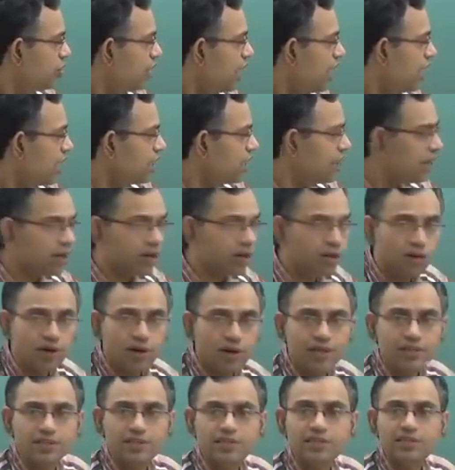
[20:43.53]
undergo
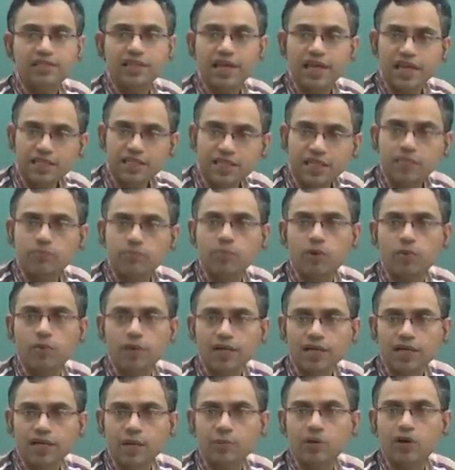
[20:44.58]
a change in
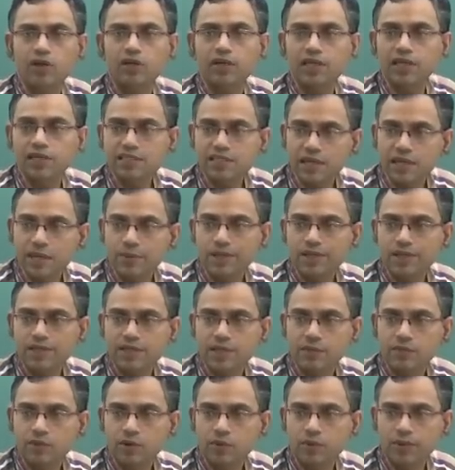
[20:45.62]
momentum or disturbance
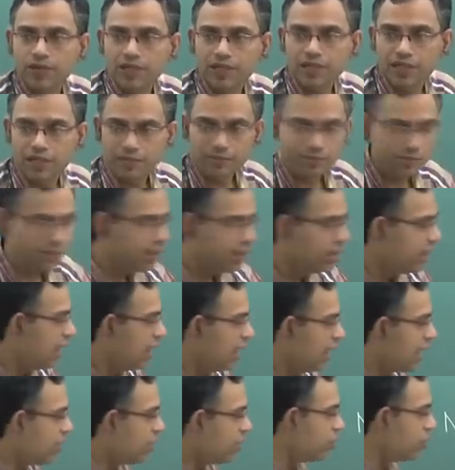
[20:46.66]
in momentum,
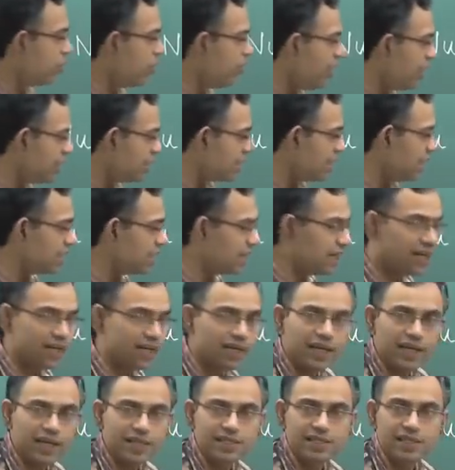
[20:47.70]
and rho is the
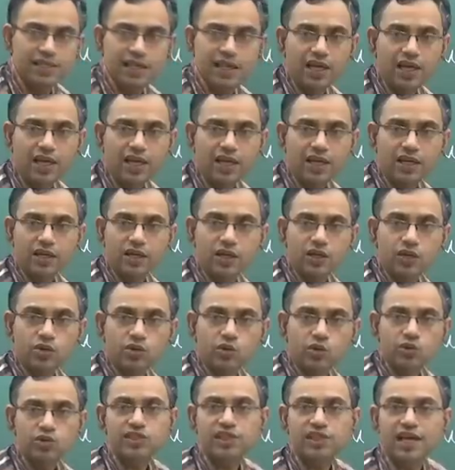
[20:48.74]
tendency
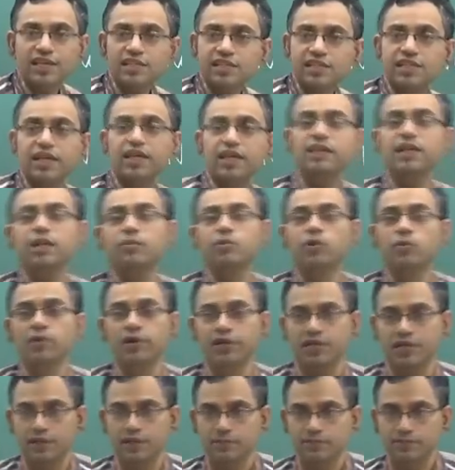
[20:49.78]
to sustain the
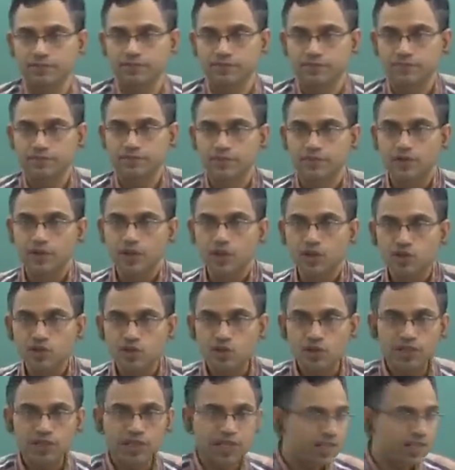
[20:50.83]
momentum.
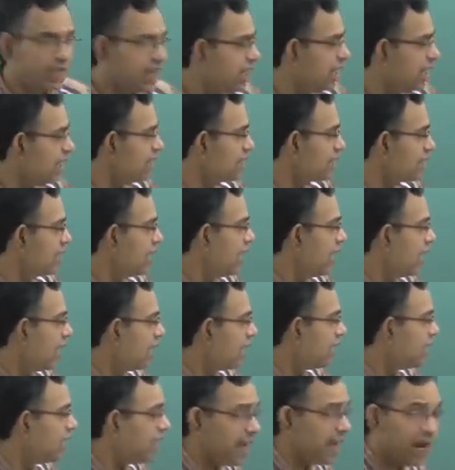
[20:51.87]
So, this is a
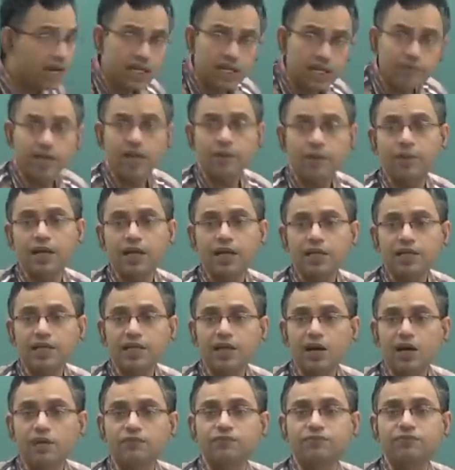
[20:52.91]
relative ability
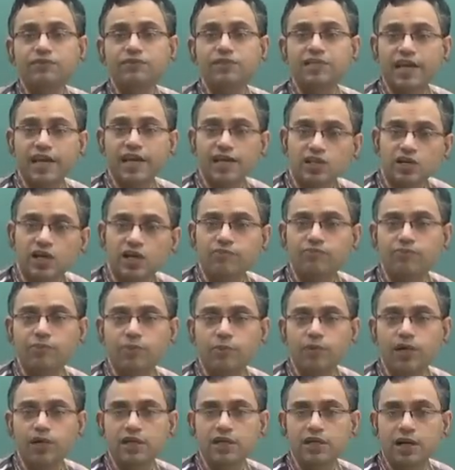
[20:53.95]
of change of
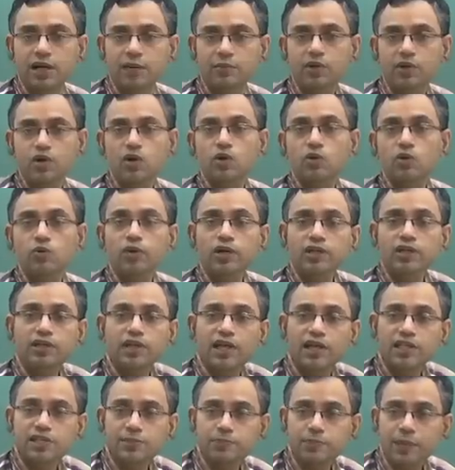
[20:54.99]
momentum with
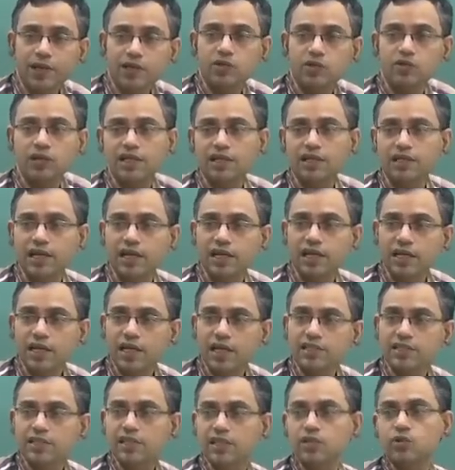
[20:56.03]
respect to the
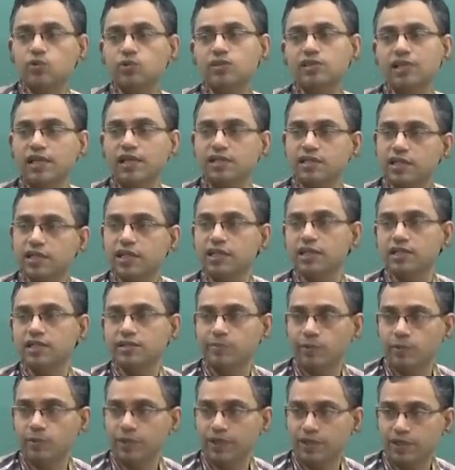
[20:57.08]
tendency to sustain its
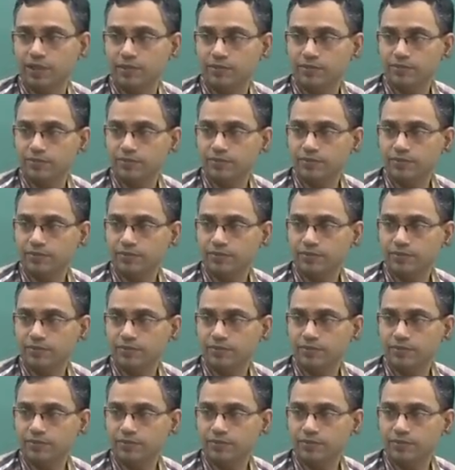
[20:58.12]
momentum,